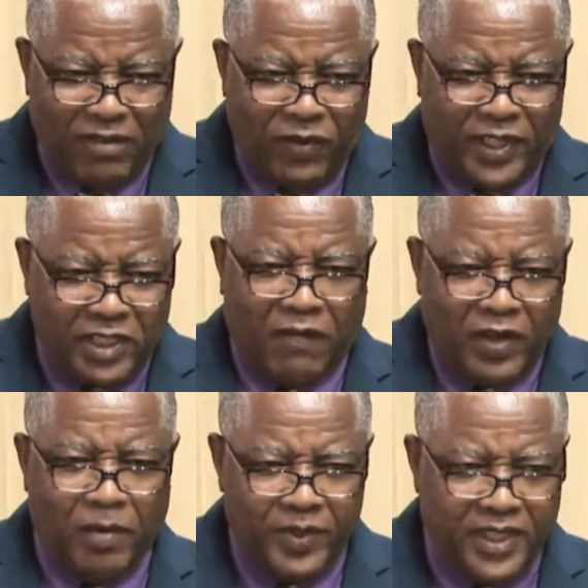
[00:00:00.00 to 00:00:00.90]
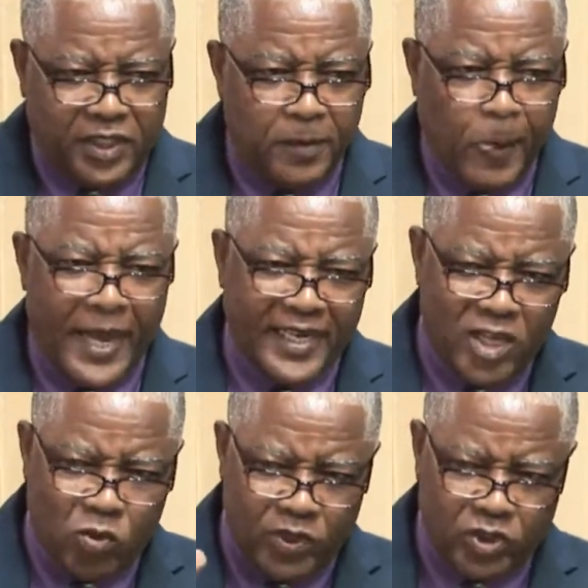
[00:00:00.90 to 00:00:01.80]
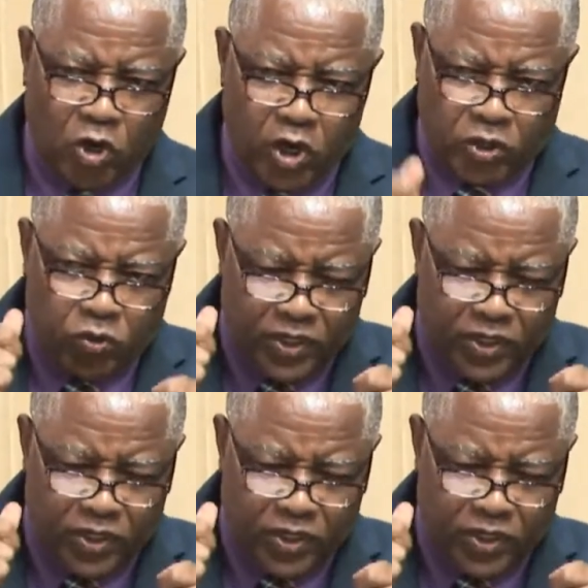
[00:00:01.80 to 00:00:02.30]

philosophical position, and then you resort to do